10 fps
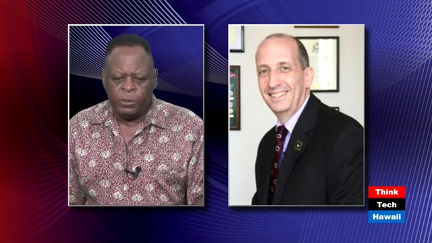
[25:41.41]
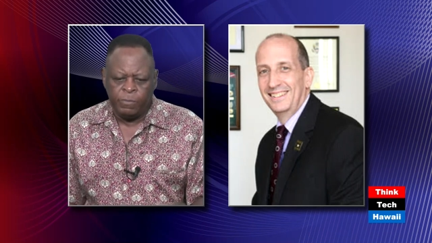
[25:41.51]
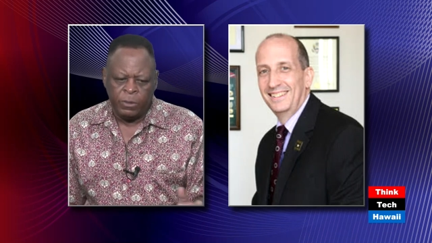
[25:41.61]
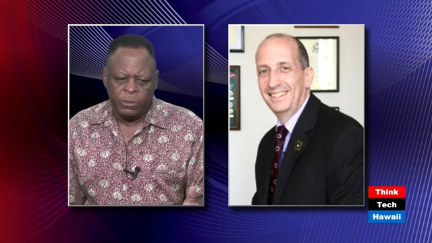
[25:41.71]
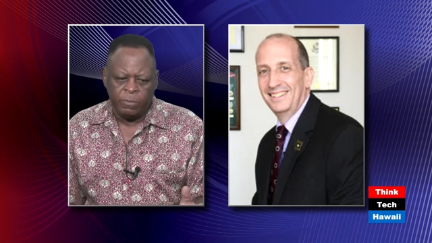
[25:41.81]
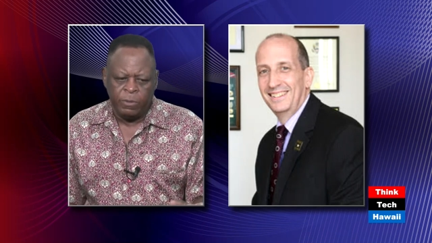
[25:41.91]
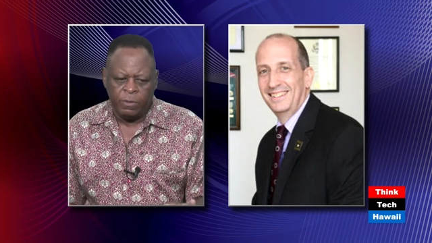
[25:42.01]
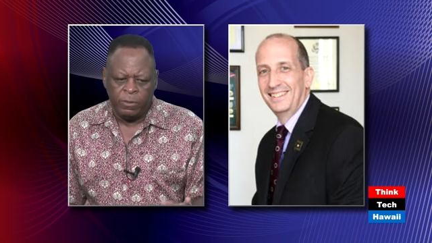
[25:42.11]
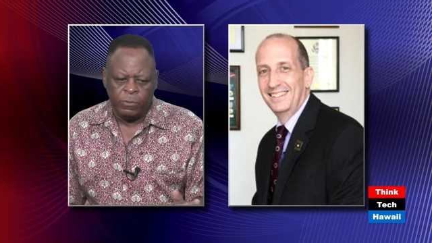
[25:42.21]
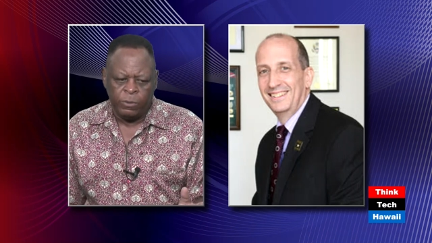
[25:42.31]
Speaker 1: because some of the
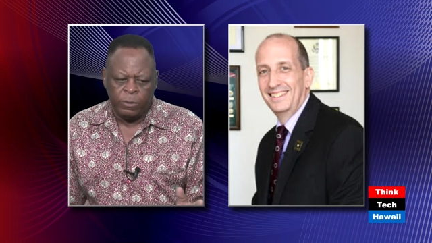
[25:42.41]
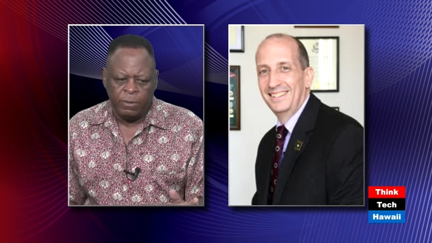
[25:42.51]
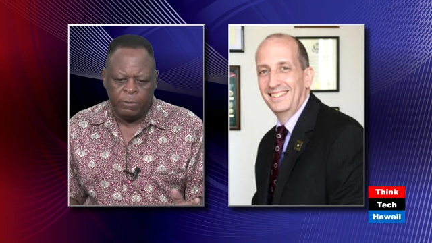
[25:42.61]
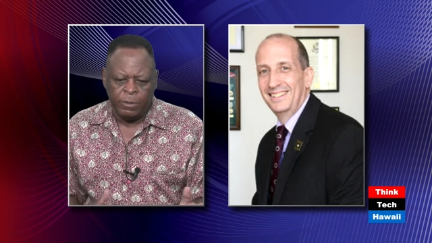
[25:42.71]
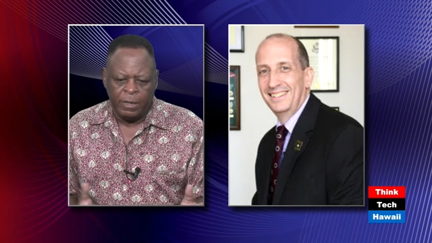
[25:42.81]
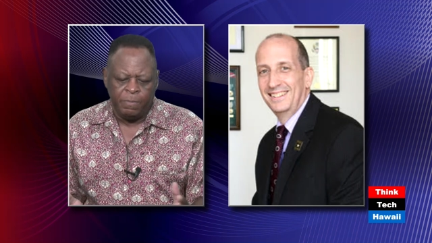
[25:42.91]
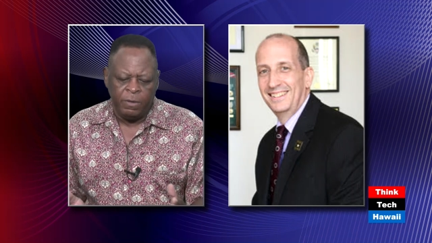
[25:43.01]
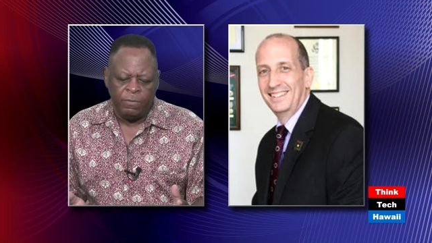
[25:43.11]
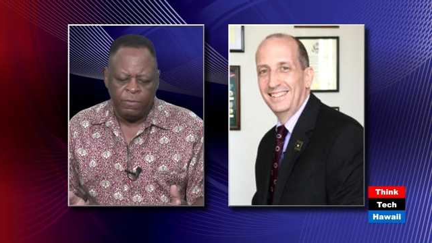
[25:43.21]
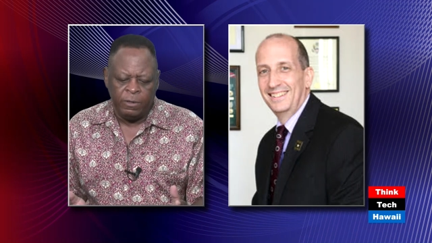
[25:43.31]
things with they're not
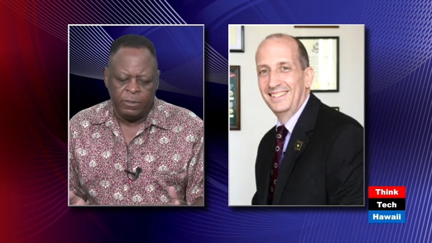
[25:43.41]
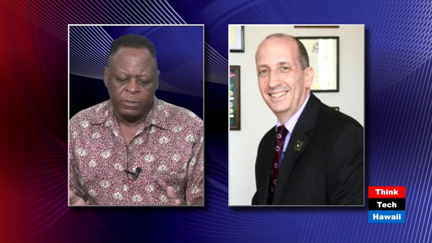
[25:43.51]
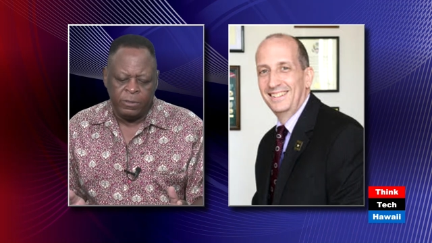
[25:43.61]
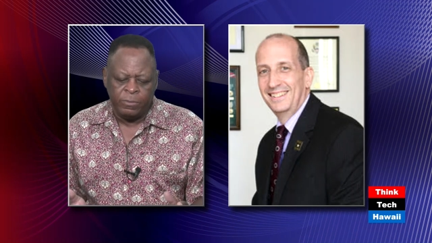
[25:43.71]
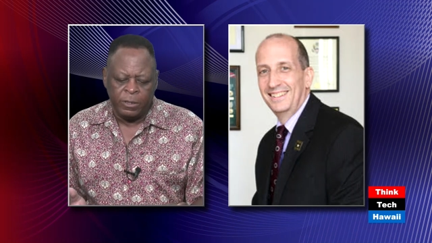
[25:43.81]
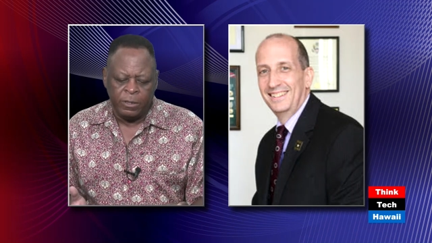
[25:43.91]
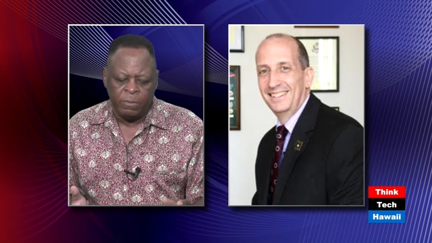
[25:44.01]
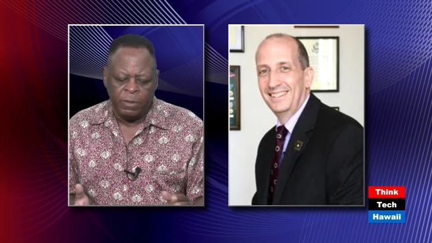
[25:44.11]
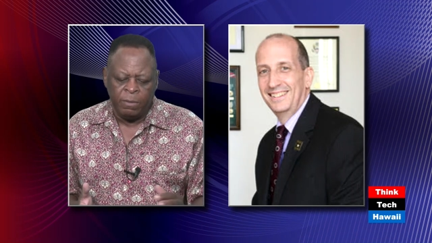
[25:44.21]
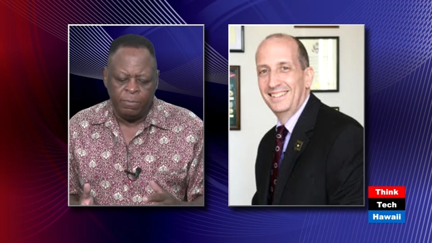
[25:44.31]
being treated seems like they're
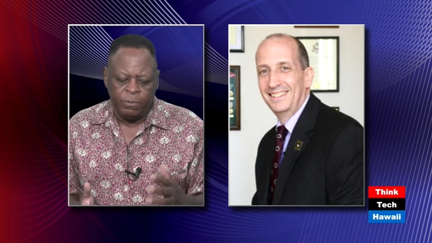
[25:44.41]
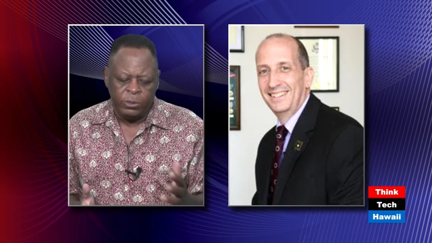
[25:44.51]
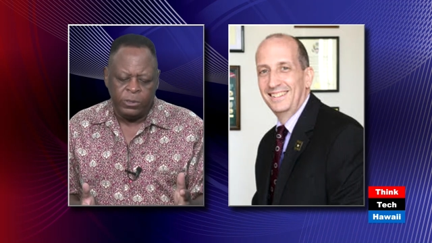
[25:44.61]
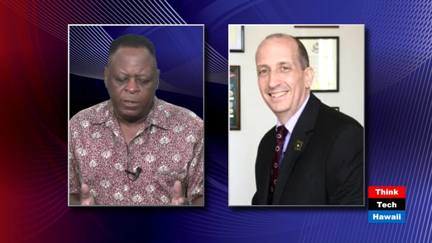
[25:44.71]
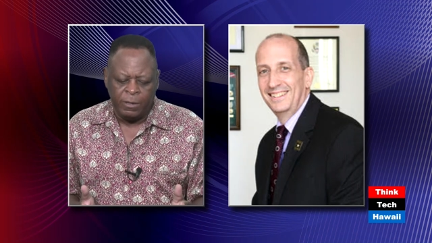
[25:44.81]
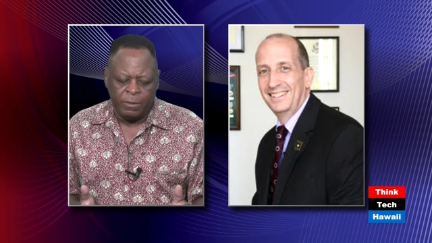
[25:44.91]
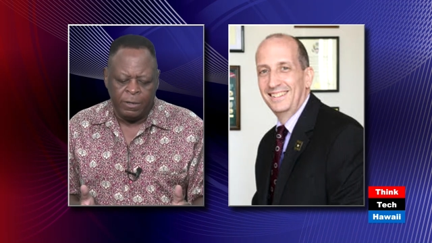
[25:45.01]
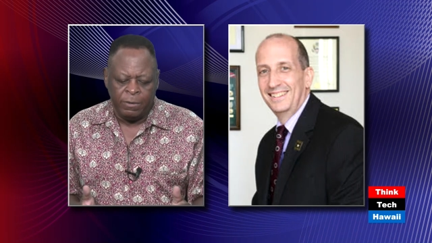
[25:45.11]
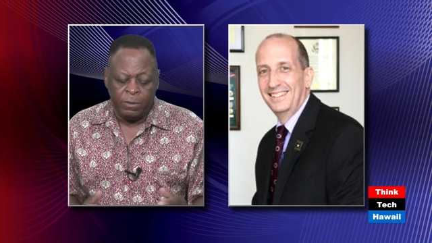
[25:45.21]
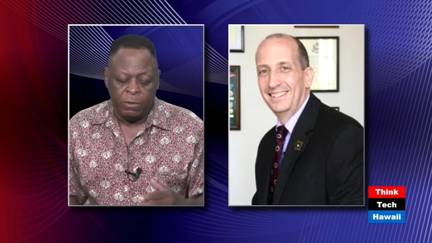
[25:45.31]
being pushed out
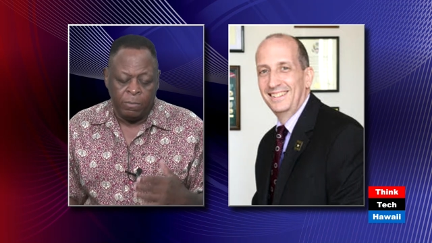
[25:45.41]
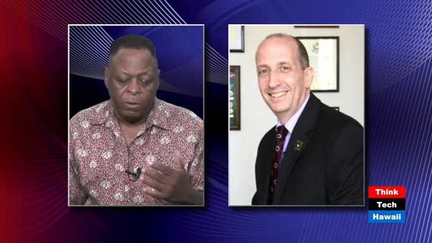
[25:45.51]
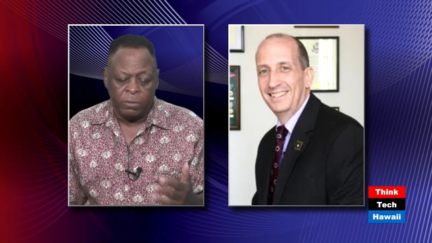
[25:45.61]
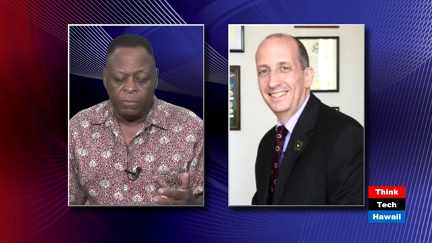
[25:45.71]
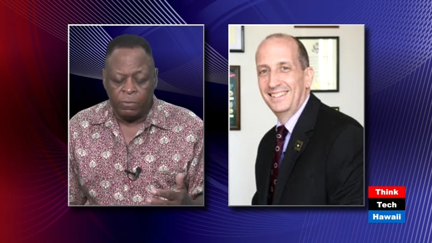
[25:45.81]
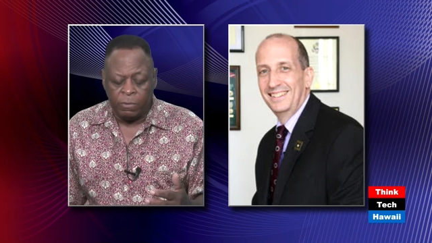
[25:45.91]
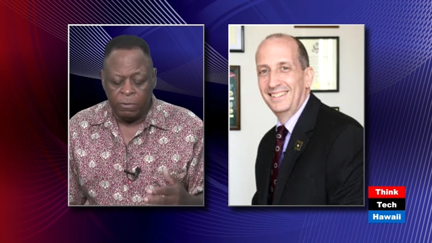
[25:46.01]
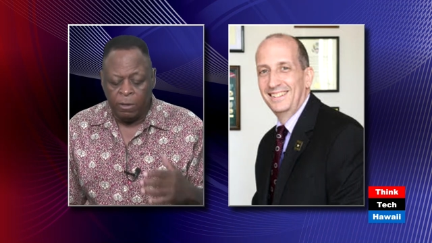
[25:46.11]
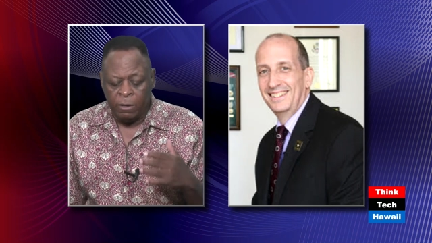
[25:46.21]
there you know multiple